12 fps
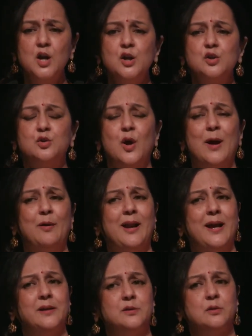So I would
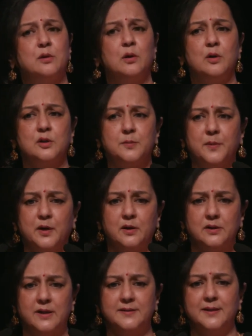like to close, because
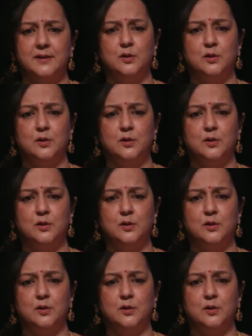I see the